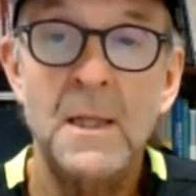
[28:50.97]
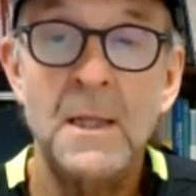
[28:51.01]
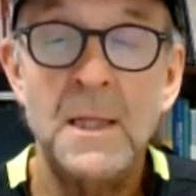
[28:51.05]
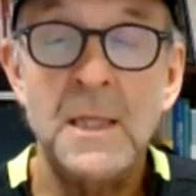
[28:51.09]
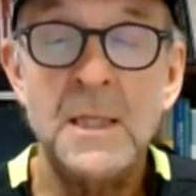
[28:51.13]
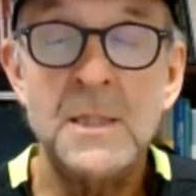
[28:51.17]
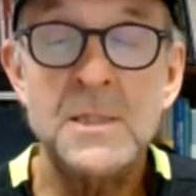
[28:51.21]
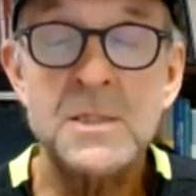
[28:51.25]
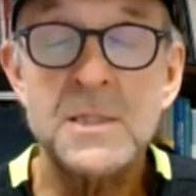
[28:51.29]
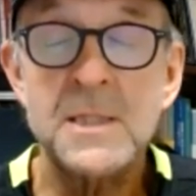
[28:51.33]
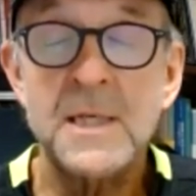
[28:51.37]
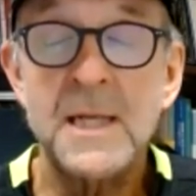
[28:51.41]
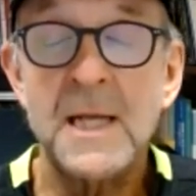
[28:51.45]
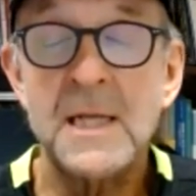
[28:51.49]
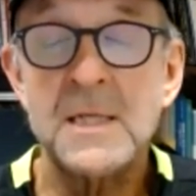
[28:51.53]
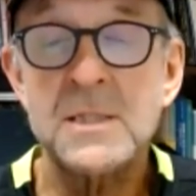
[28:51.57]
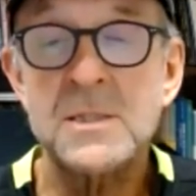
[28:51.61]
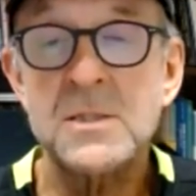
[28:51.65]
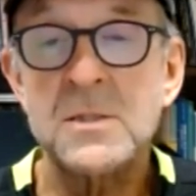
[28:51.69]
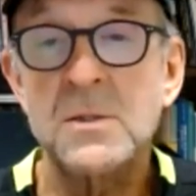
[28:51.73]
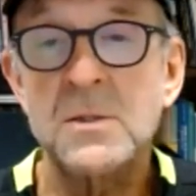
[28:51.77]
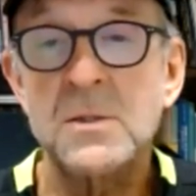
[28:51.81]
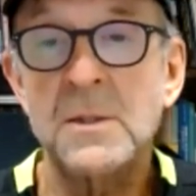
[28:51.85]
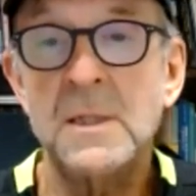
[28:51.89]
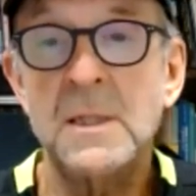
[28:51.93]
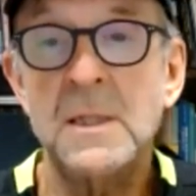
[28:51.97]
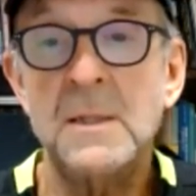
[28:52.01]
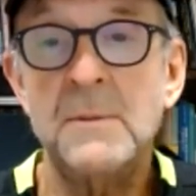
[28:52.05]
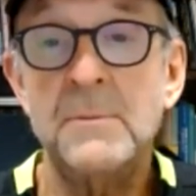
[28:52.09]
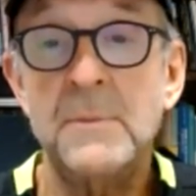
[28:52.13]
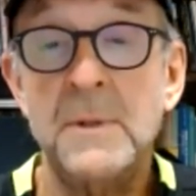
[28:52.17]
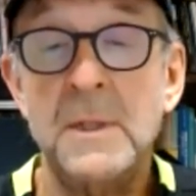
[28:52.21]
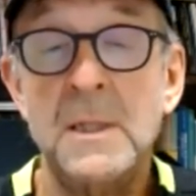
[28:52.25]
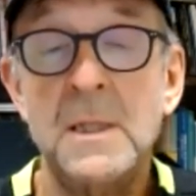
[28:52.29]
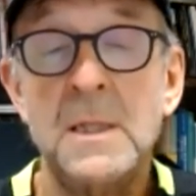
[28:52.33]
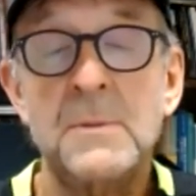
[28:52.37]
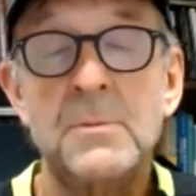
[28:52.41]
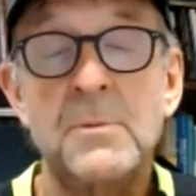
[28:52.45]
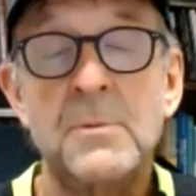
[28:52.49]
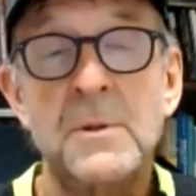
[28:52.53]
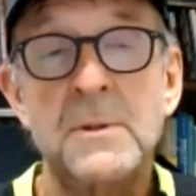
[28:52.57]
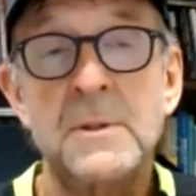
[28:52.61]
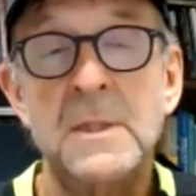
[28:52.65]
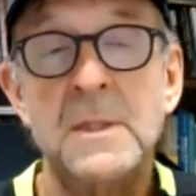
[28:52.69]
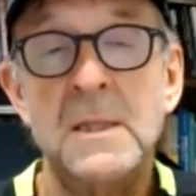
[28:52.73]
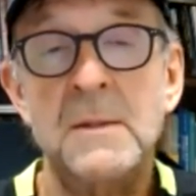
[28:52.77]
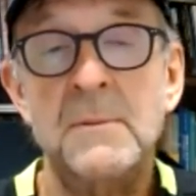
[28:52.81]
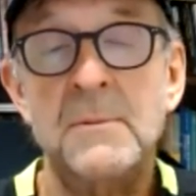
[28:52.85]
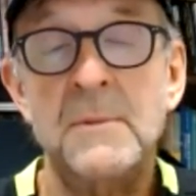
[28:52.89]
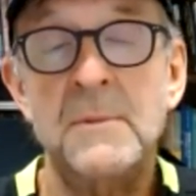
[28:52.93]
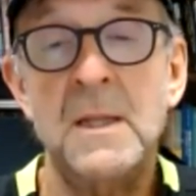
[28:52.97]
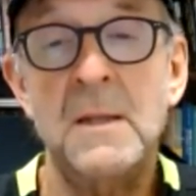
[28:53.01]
each national league baseball team